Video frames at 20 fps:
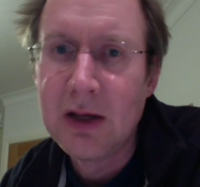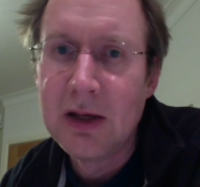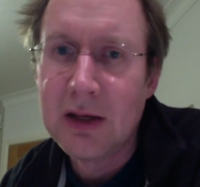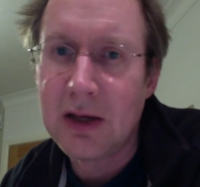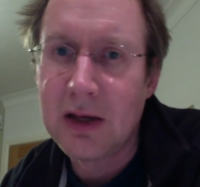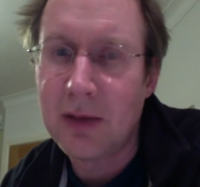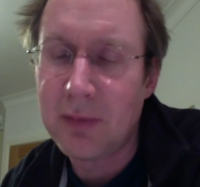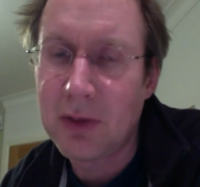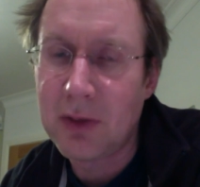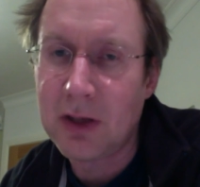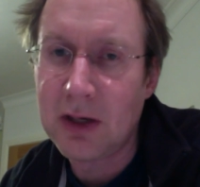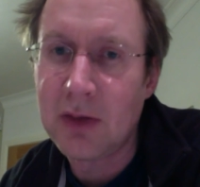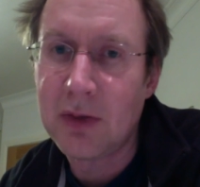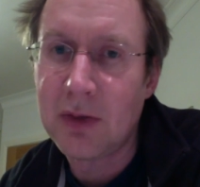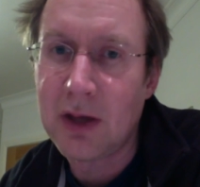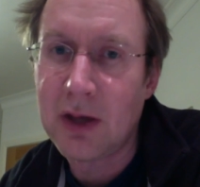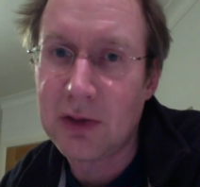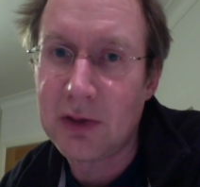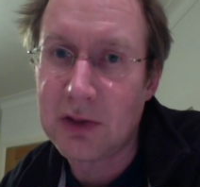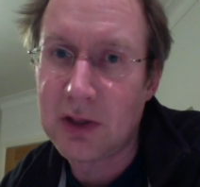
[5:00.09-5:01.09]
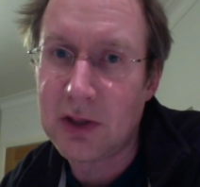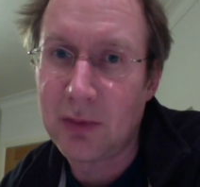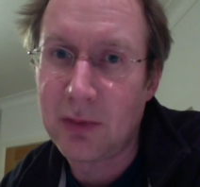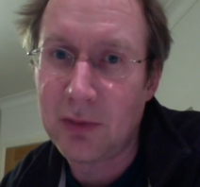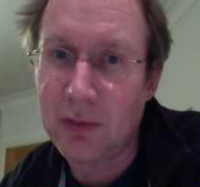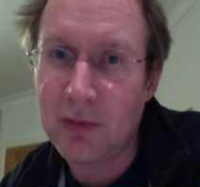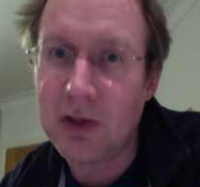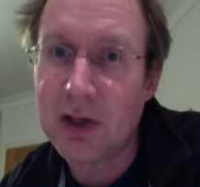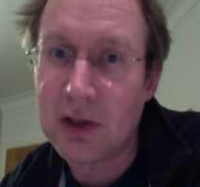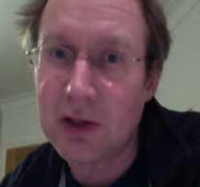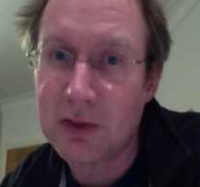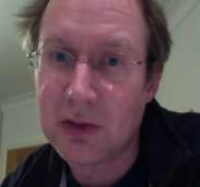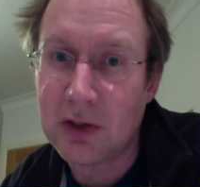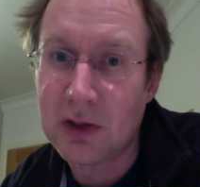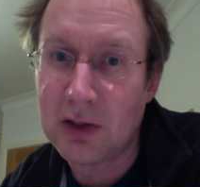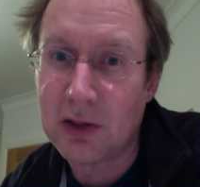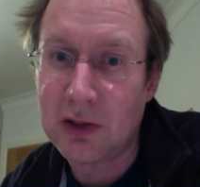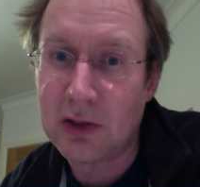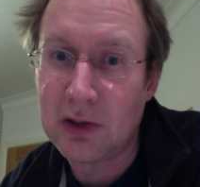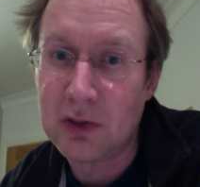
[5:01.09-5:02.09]
And in there's a couple of videos that
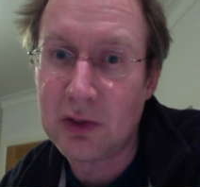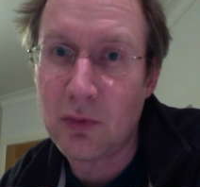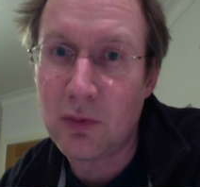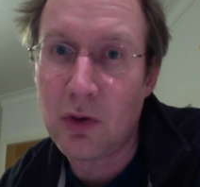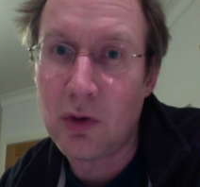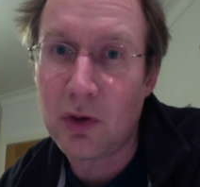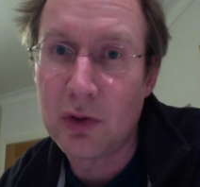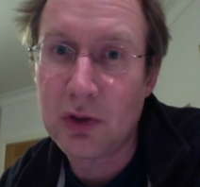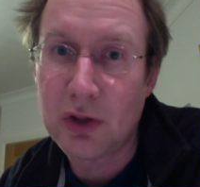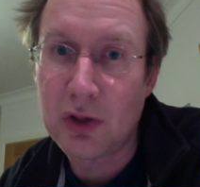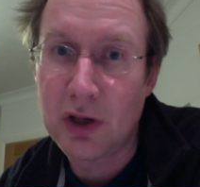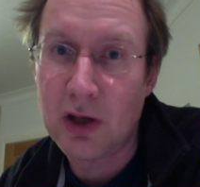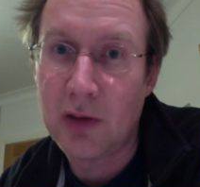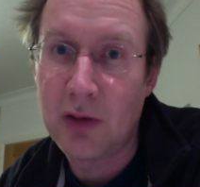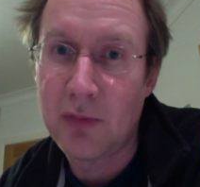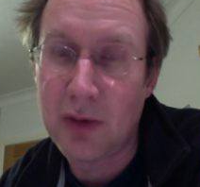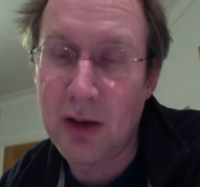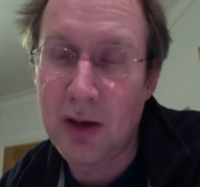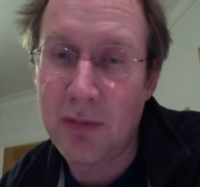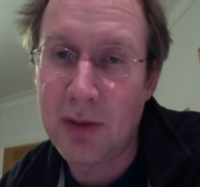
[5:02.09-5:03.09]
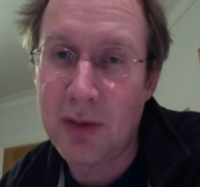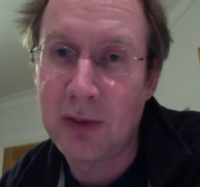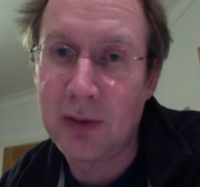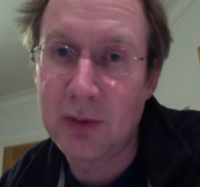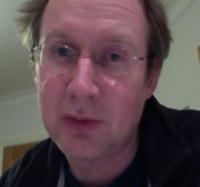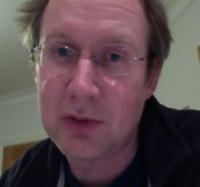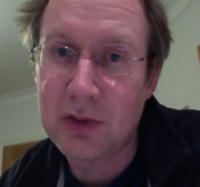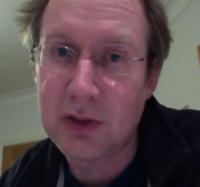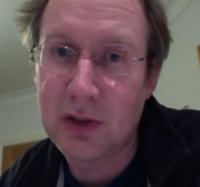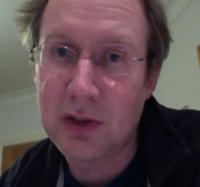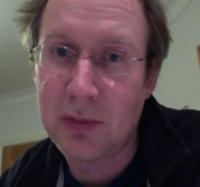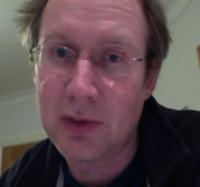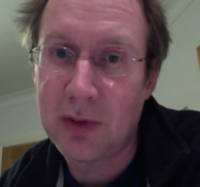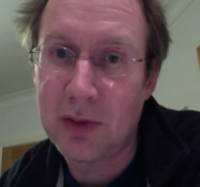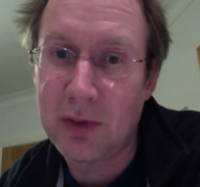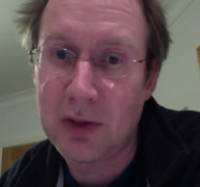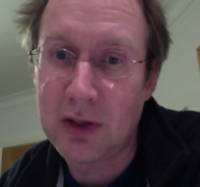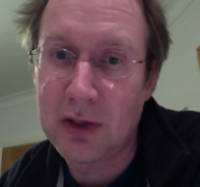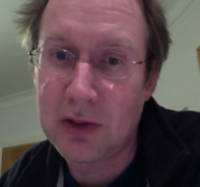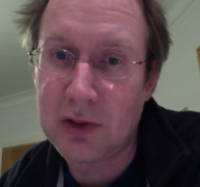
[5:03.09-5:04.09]
I'd like you to watch about
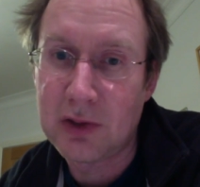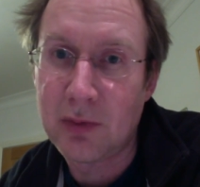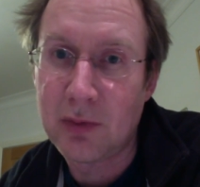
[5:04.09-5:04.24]
the national